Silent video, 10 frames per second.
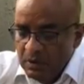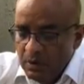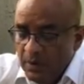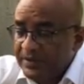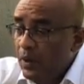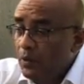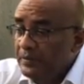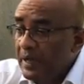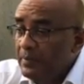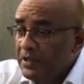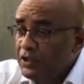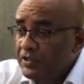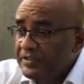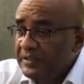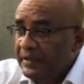without them
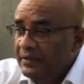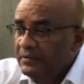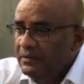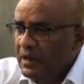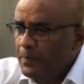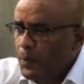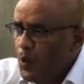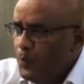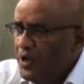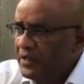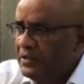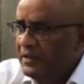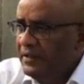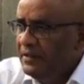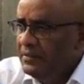adjusting
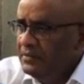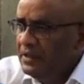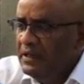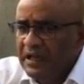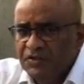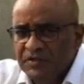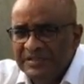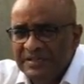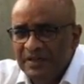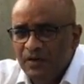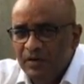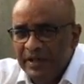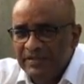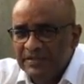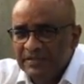appropriately the electricity
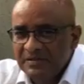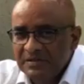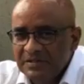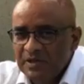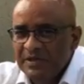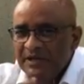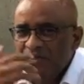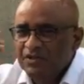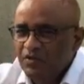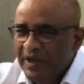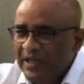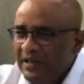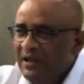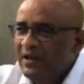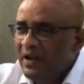rates. So they're just raking
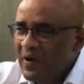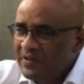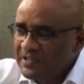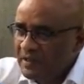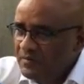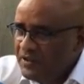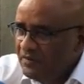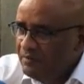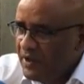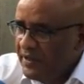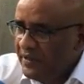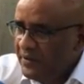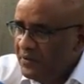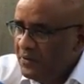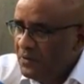in large sums of money
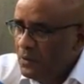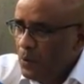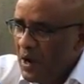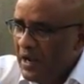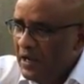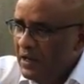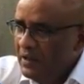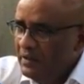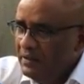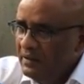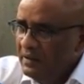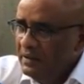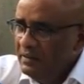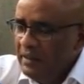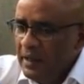while
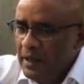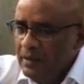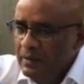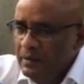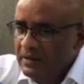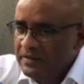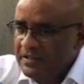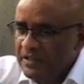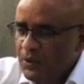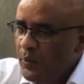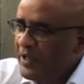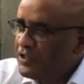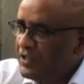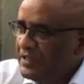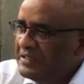the
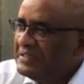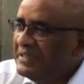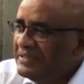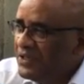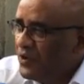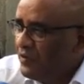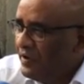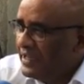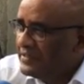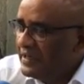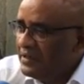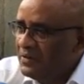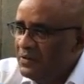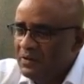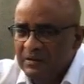situation is deteriorating,
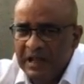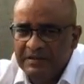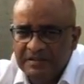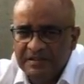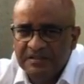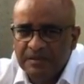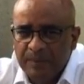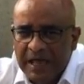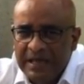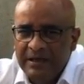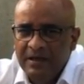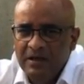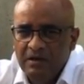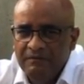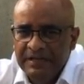that is the supply
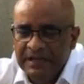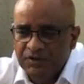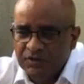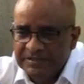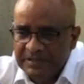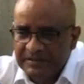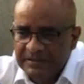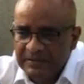of electricity.